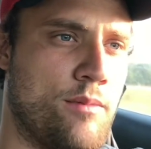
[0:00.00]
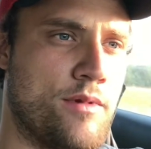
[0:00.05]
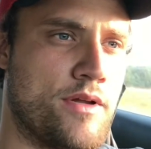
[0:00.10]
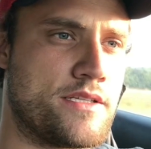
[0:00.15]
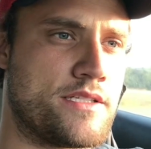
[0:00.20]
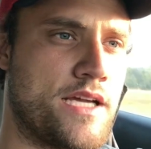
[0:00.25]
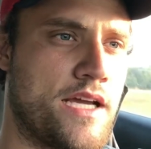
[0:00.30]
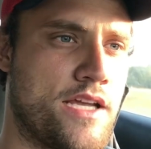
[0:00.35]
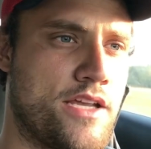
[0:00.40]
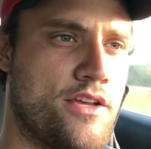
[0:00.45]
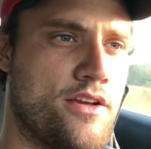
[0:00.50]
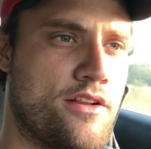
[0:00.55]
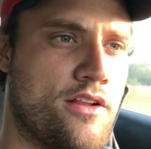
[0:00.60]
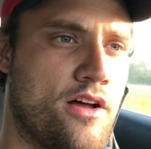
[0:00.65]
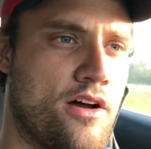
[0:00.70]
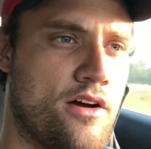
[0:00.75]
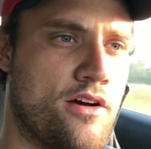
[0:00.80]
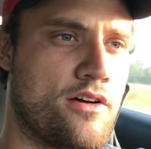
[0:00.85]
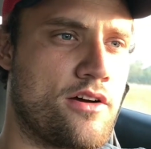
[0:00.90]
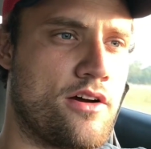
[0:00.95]
gonna take you
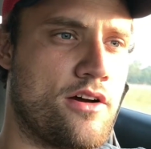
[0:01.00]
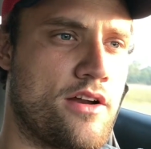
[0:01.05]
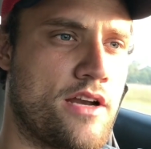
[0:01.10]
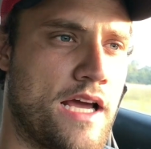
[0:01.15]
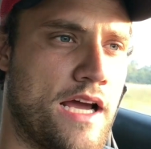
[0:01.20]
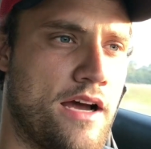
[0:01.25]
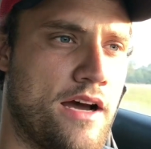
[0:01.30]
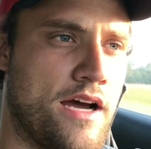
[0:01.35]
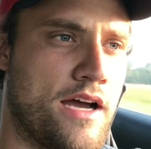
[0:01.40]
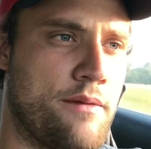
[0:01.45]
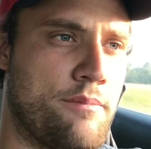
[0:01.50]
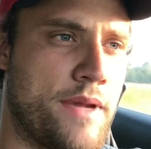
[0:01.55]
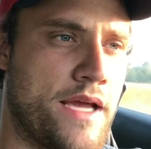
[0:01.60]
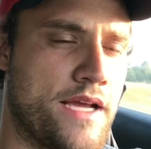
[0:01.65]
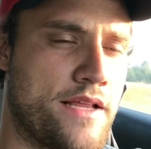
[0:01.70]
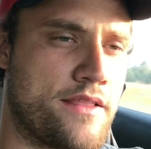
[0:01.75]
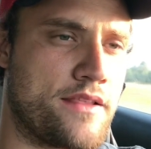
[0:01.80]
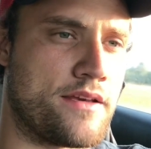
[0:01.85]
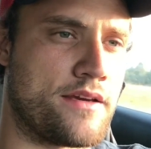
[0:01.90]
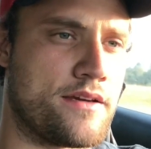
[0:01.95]
along on how I
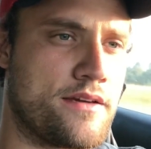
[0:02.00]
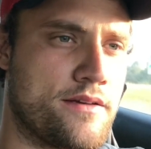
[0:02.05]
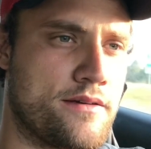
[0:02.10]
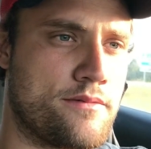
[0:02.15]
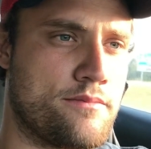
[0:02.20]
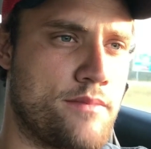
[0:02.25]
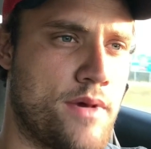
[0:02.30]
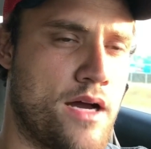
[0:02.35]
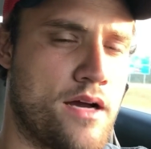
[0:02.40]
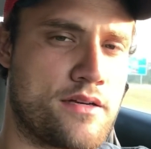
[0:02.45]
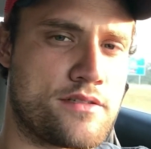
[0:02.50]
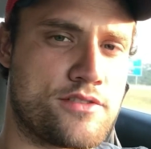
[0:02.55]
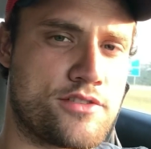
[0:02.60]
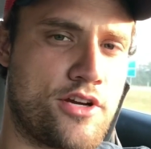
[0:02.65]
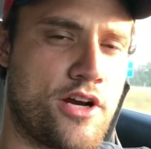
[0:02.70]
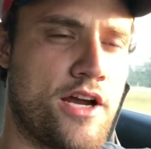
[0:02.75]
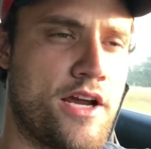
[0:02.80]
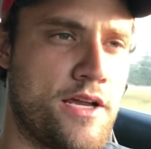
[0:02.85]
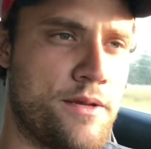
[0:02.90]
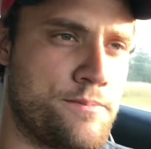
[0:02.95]
make the mock
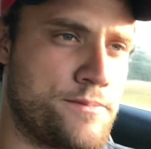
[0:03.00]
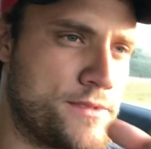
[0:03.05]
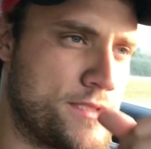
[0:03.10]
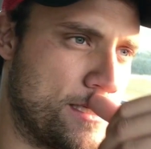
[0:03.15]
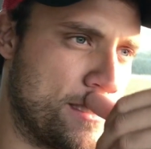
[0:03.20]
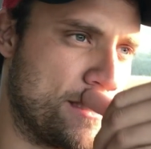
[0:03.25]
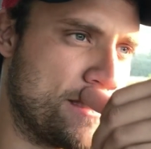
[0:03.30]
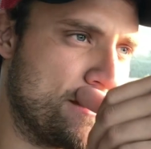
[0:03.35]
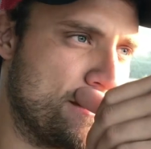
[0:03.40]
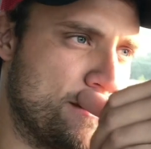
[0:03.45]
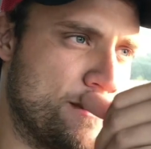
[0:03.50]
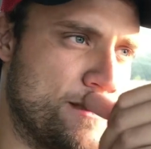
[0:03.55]
scrapes, and